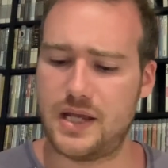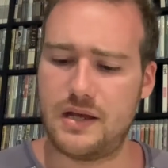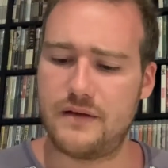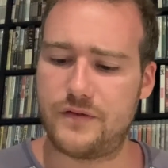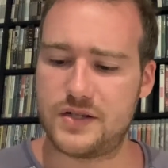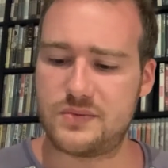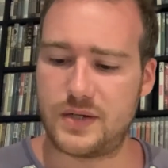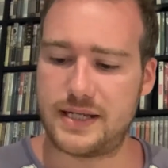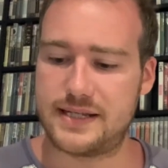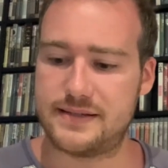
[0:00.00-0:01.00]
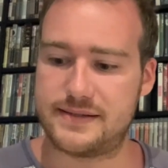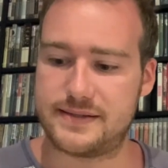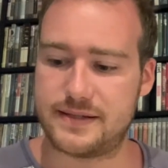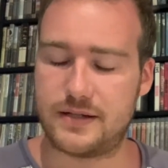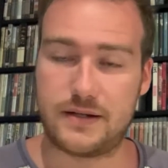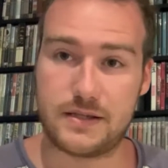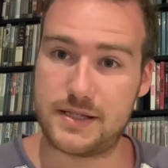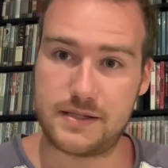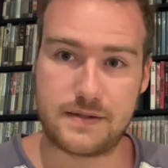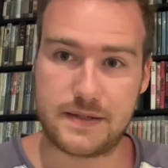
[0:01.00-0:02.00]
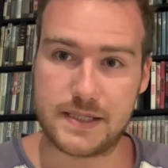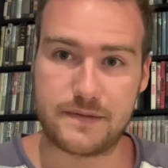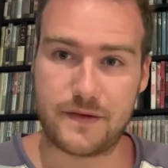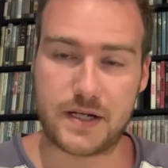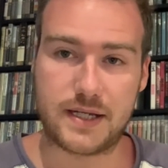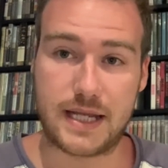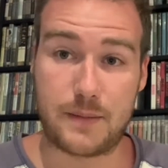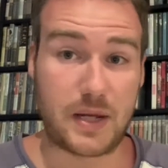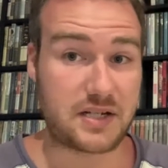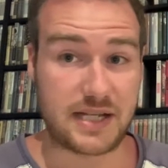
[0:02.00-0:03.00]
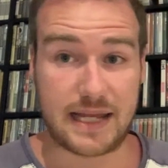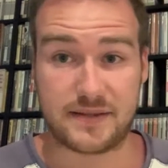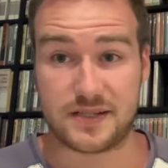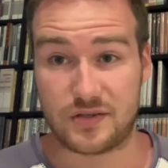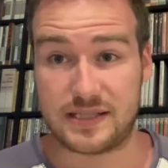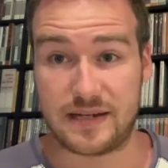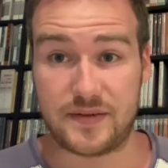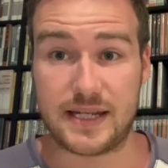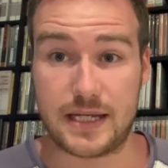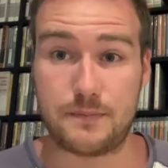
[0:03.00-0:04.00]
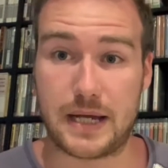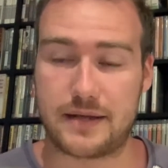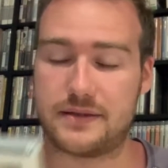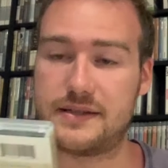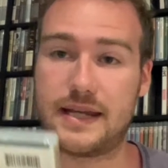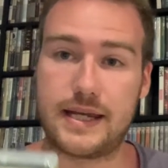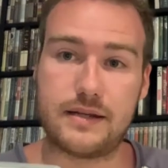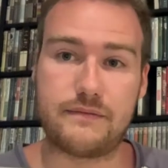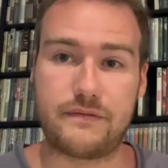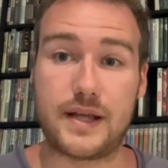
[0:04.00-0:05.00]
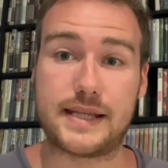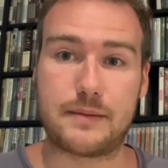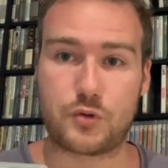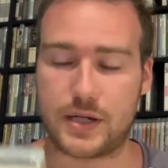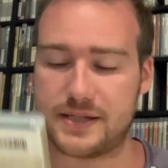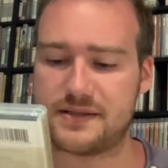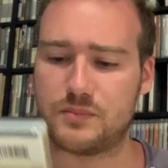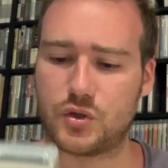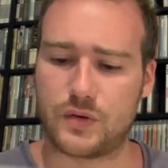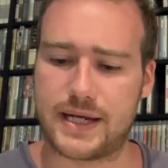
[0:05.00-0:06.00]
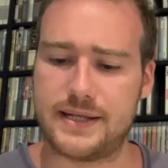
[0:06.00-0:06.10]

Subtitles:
First one is, oh, this fucking name. I actually had this on DVD back in the day, and I finally upgraded it to Blu-ray.